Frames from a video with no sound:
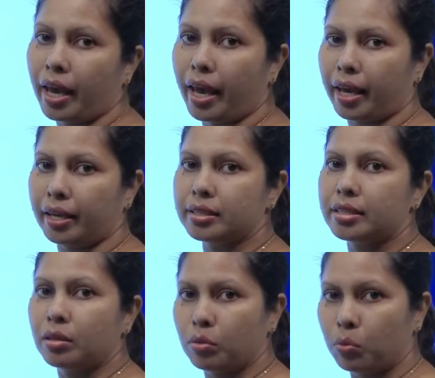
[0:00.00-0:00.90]
and
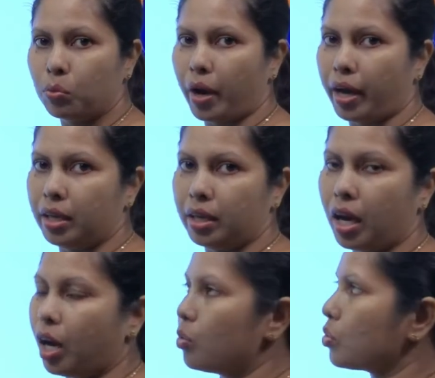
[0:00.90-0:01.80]
while,
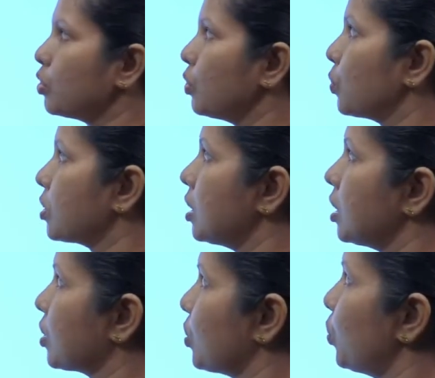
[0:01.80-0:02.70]
how to use
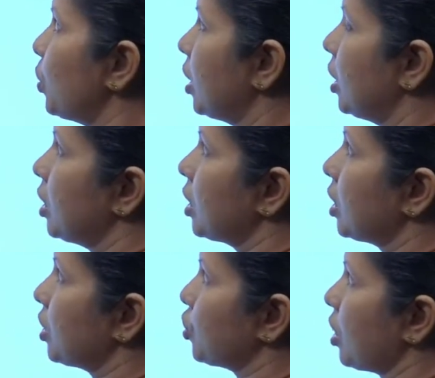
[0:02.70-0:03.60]
these two
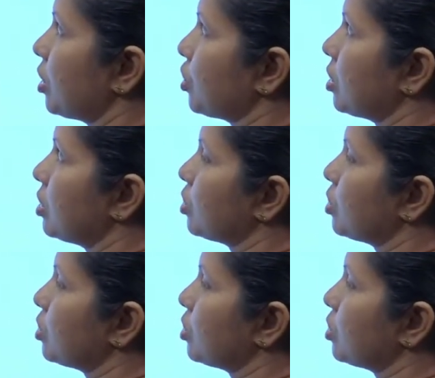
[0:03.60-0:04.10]
conjunctions.